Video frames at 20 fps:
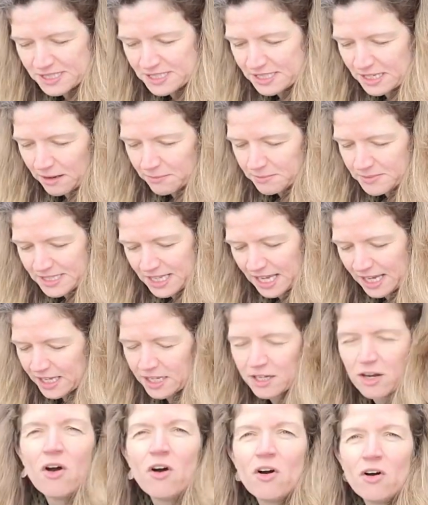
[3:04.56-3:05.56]
stems. They
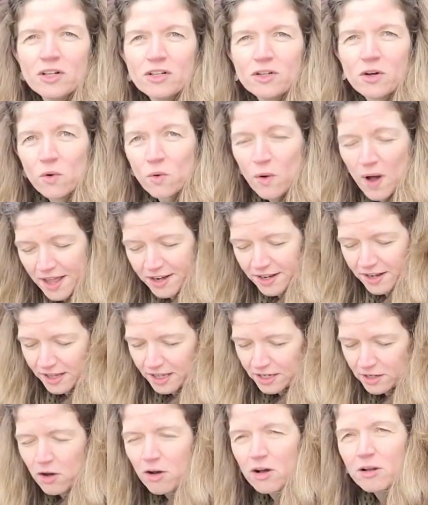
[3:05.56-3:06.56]
can all go and
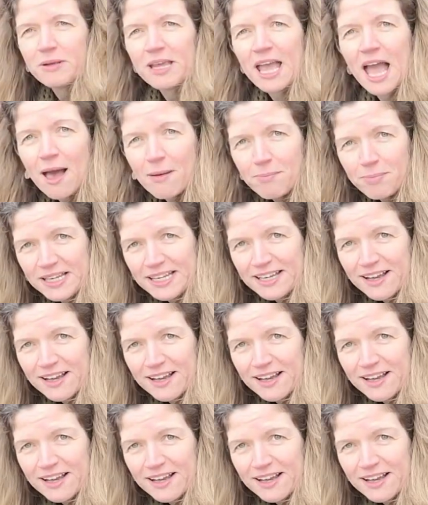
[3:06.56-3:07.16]
can all be happily